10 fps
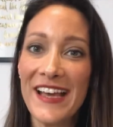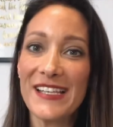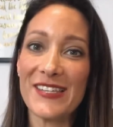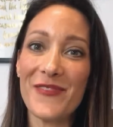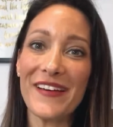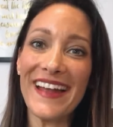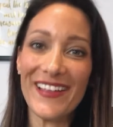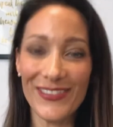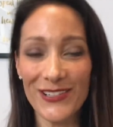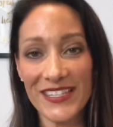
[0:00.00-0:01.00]
So when
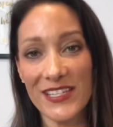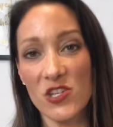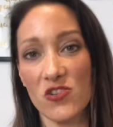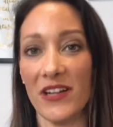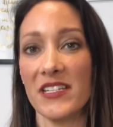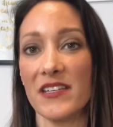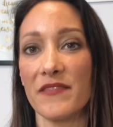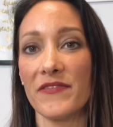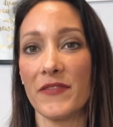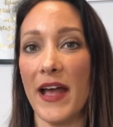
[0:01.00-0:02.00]
our thoughts are
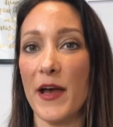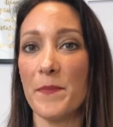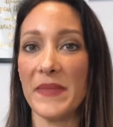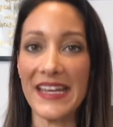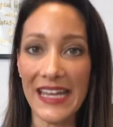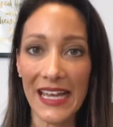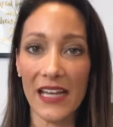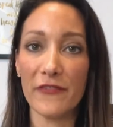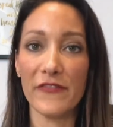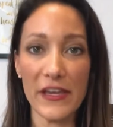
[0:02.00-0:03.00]
destructive, meaning
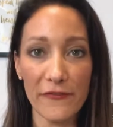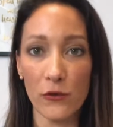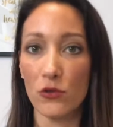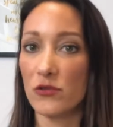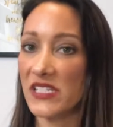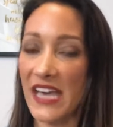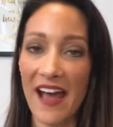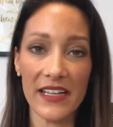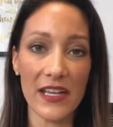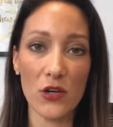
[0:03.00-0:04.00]
fearful,
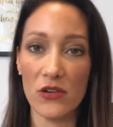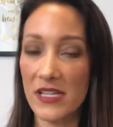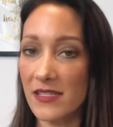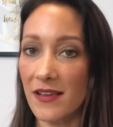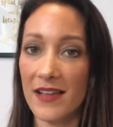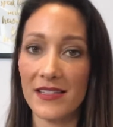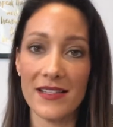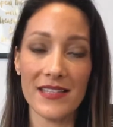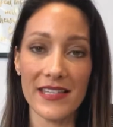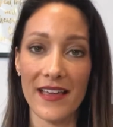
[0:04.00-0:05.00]
doubting, criticizing,
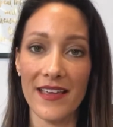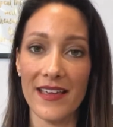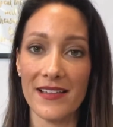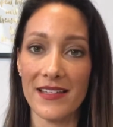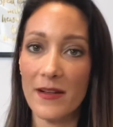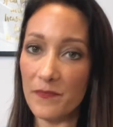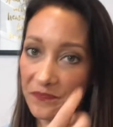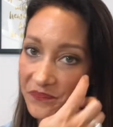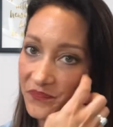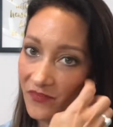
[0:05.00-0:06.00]
and second guessing,
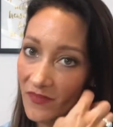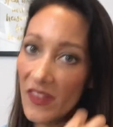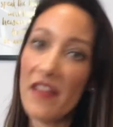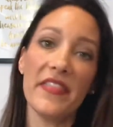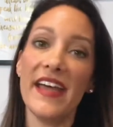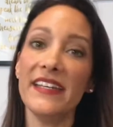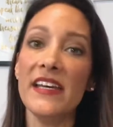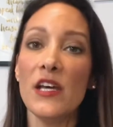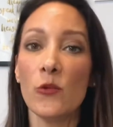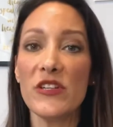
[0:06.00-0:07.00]
then
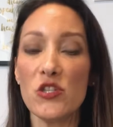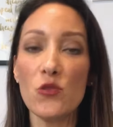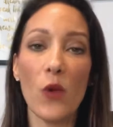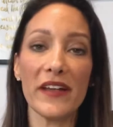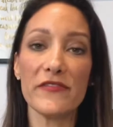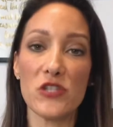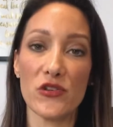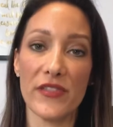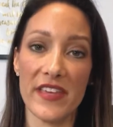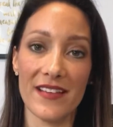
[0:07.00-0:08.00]
we do one of
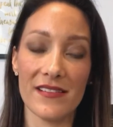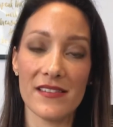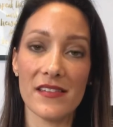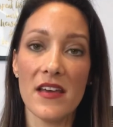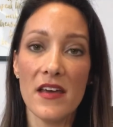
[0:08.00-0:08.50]
two things.